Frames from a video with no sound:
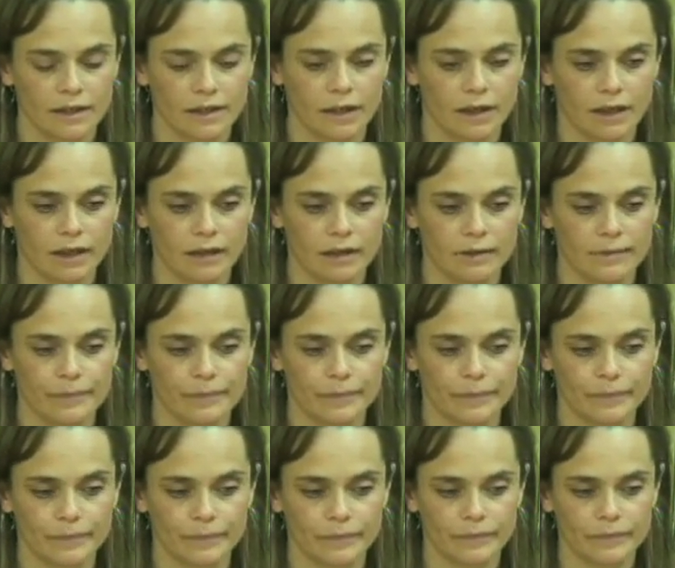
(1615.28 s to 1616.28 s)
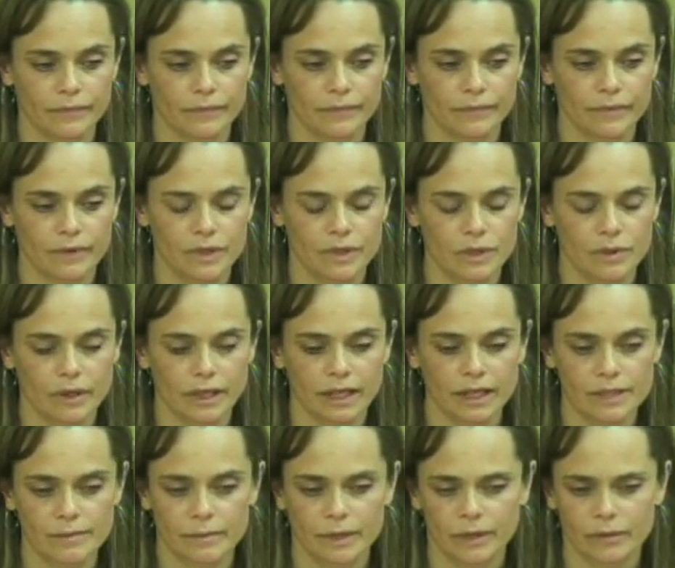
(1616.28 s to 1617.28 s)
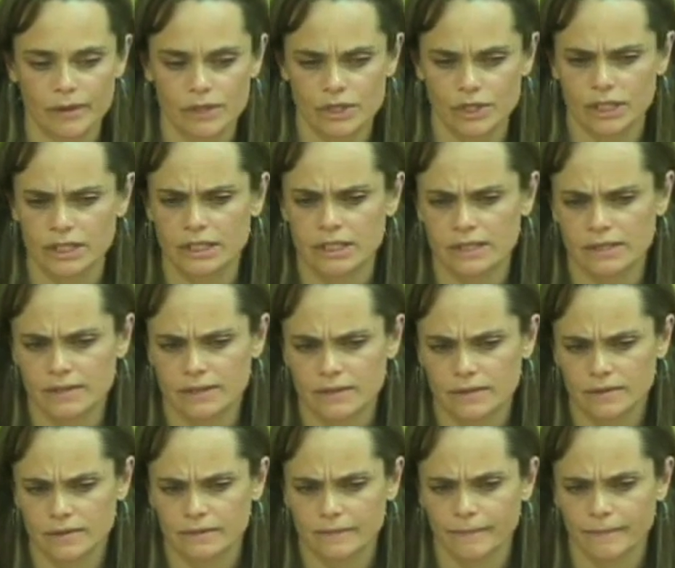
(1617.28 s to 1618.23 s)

So I guess my question is,